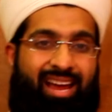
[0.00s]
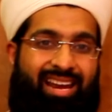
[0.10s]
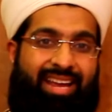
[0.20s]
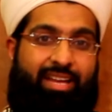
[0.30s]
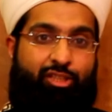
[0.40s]

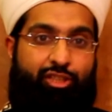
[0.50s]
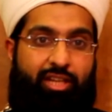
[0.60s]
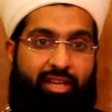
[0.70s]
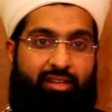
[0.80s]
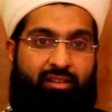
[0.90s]
like a
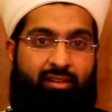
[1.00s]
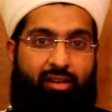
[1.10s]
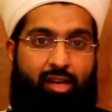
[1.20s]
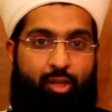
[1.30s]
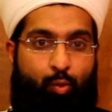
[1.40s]

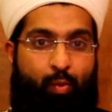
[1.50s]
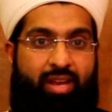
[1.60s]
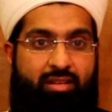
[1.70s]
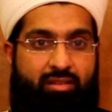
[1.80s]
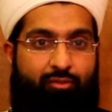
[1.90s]
chicken, the
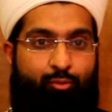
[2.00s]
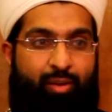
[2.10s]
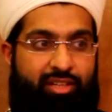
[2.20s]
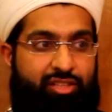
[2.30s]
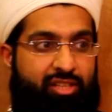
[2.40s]
wings of
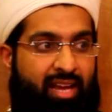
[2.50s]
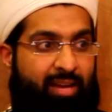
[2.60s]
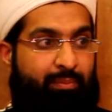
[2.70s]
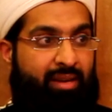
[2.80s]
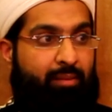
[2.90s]
which
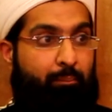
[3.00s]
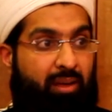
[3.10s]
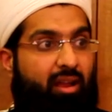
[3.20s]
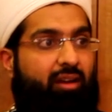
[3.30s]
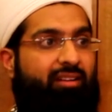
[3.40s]
had been
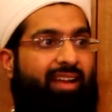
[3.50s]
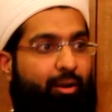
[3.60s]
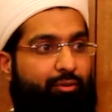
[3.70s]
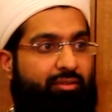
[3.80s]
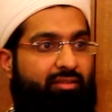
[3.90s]
plucked
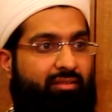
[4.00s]
out.